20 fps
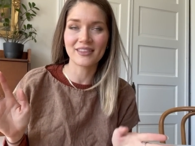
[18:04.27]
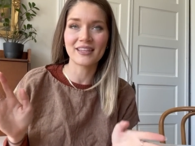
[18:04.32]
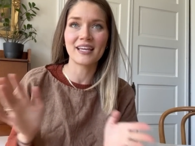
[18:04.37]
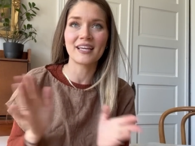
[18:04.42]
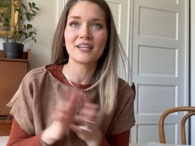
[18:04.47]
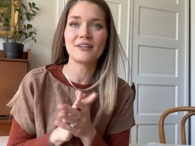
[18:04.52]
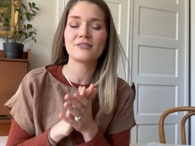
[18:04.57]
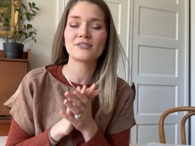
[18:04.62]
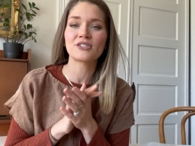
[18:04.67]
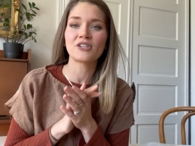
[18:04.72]

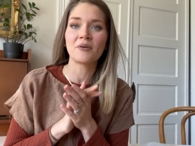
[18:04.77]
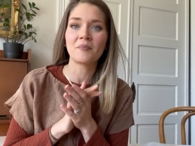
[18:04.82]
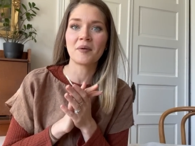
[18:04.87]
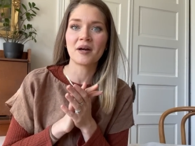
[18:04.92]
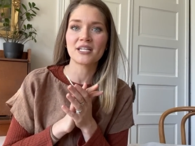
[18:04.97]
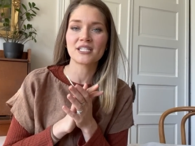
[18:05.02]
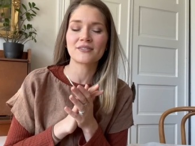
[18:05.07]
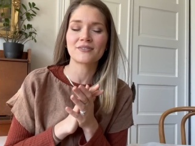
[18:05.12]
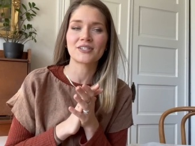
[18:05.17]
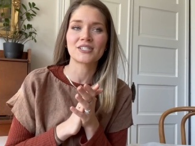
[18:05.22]
Thank you so
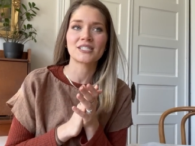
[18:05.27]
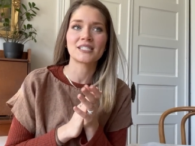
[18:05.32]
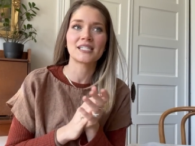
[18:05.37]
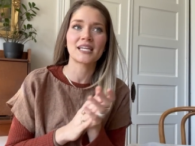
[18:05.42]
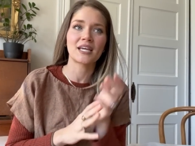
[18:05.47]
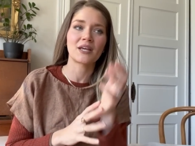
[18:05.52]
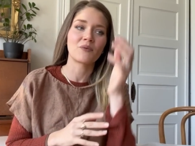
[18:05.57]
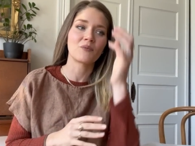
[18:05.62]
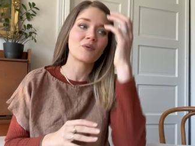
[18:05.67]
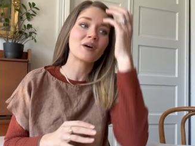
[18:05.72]
much for
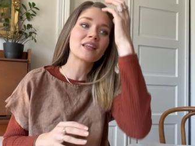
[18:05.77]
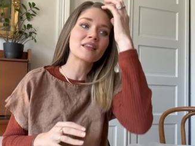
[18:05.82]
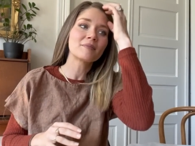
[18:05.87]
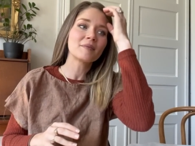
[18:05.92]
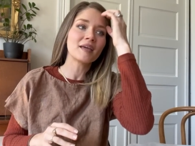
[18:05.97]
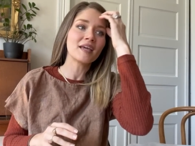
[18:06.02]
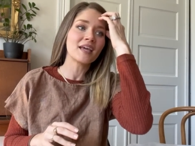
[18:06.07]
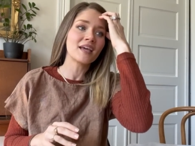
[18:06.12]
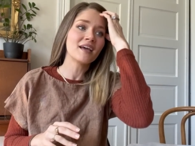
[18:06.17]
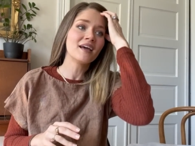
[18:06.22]
sticking with
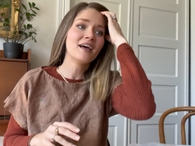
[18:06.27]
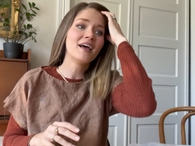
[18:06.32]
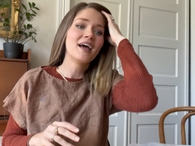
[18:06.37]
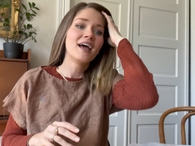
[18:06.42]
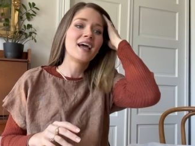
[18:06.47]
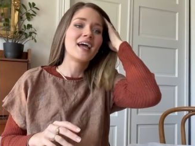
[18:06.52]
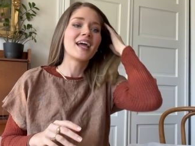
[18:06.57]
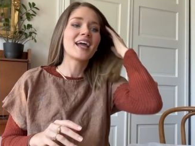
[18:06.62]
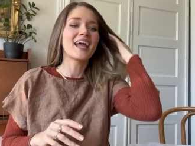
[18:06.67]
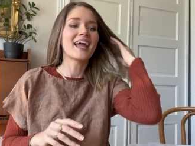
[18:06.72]
me
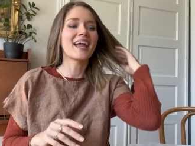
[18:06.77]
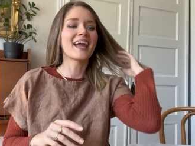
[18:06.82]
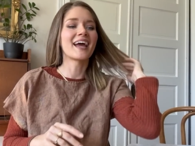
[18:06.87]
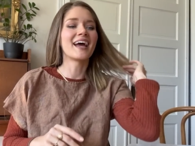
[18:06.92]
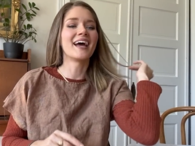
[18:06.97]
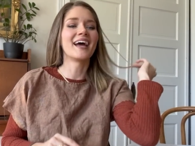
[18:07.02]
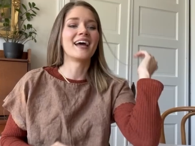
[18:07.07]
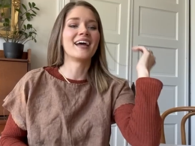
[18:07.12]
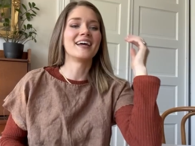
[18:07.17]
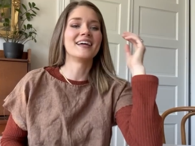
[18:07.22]

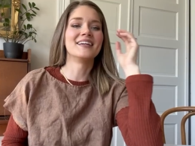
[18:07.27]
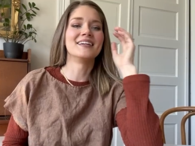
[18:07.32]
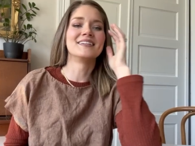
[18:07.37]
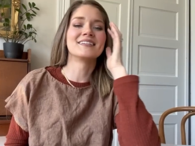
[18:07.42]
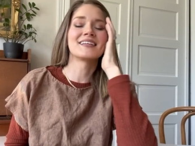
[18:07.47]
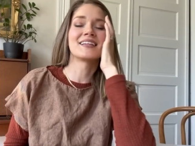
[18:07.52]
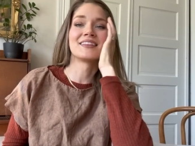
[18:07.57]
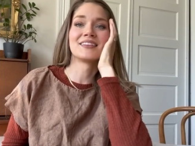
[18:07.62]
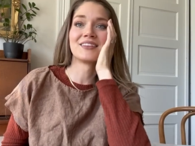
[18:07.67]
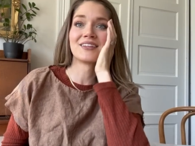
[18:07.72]

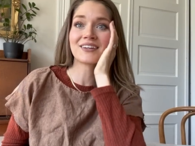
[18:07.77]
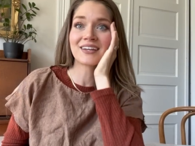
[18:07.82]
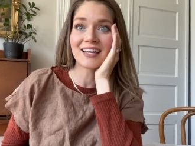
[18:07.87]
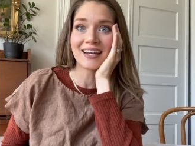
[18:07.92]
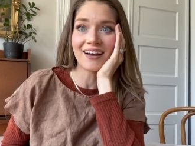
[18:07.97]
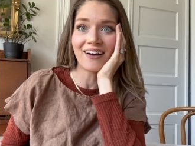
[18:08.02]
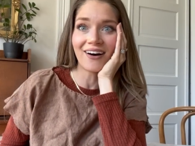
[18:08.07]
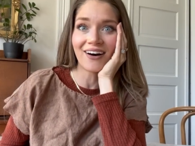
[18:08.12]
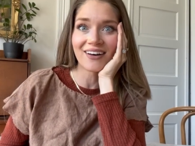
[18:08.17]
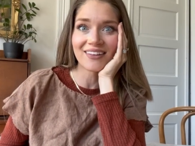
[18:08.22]
and looking
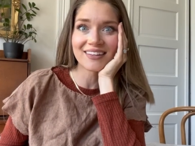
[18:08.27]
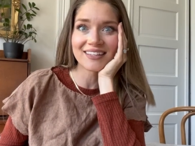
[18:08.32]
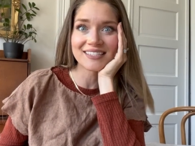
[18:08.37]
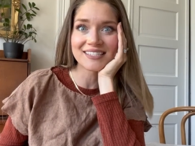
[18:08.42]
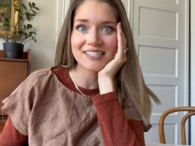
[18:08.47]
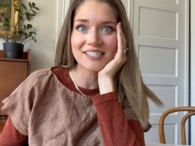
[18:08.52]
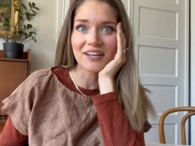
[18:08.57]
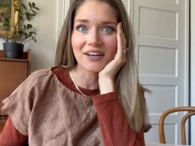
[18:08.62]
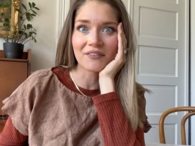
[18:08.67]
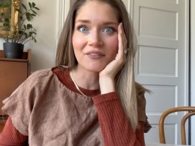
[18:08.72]
at all this
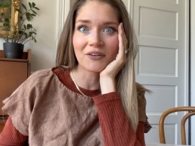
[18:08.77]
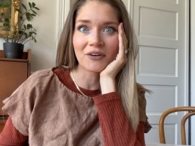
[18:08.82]
stuff.